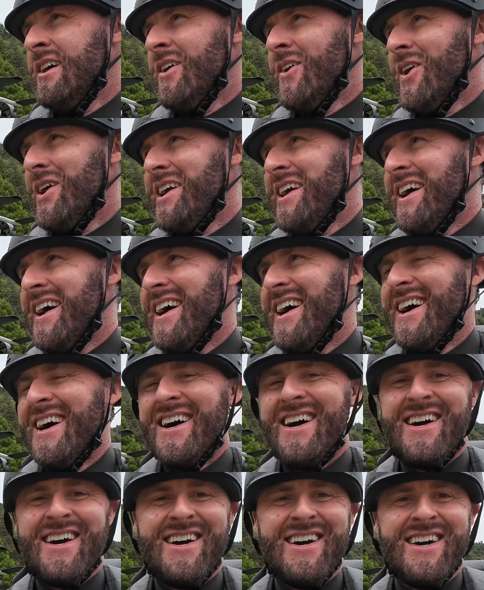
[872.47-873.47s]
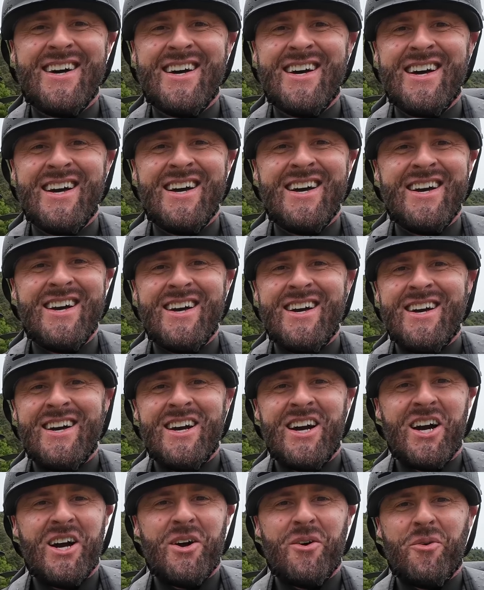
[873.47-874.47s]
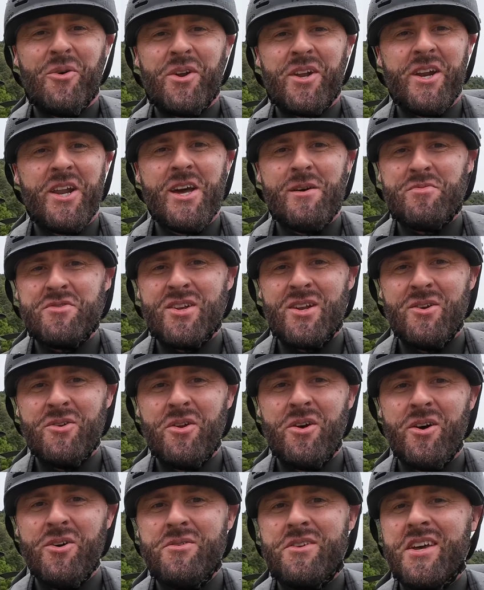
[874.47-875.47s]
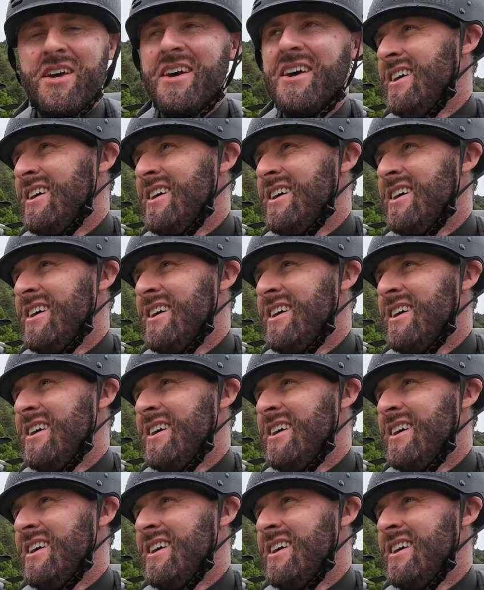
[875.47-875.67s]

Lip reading: Oh yeah, what an absolute hoot.